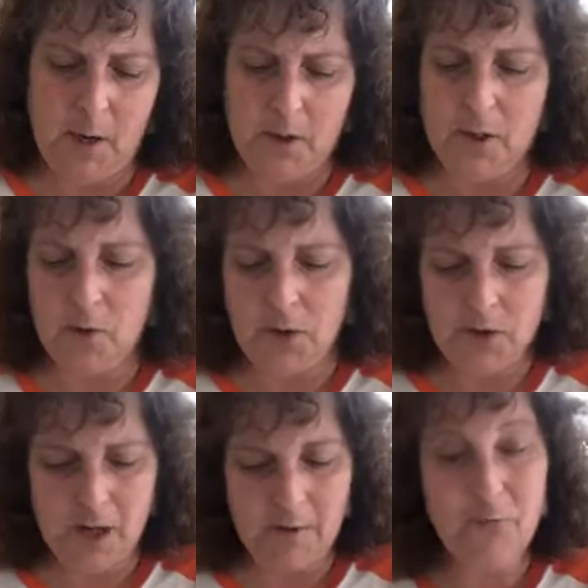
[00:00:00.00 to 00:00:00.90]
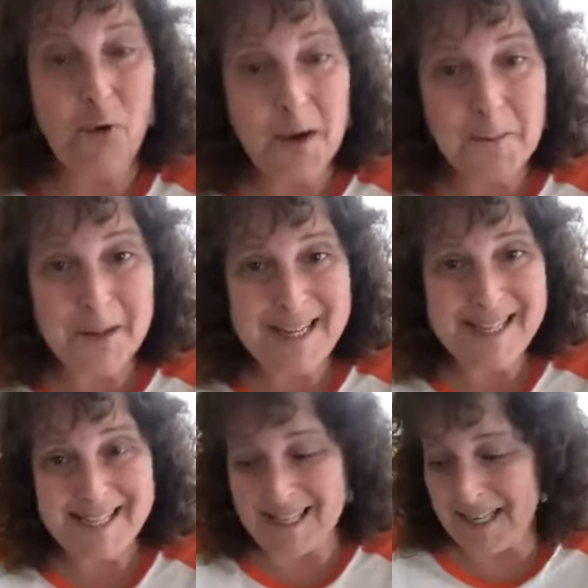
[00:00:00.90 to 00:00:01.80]
So there's like 40
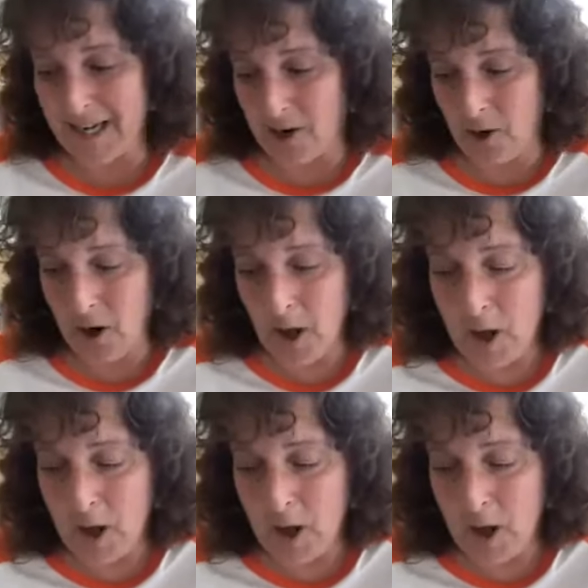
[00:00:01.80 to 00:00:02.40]
pieces in here.